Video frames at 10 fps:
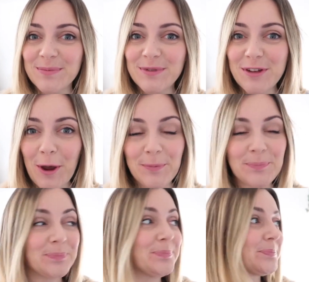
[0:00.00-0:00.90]
So
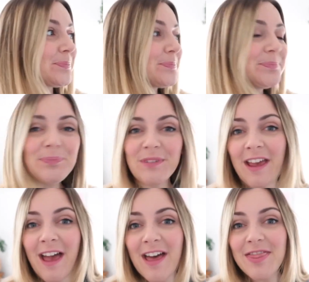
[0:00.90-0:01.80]

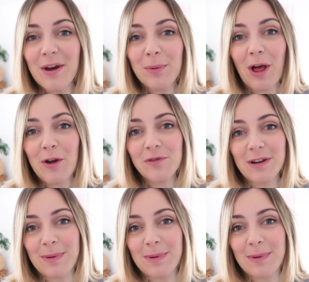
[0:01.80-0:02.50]
there will hopefully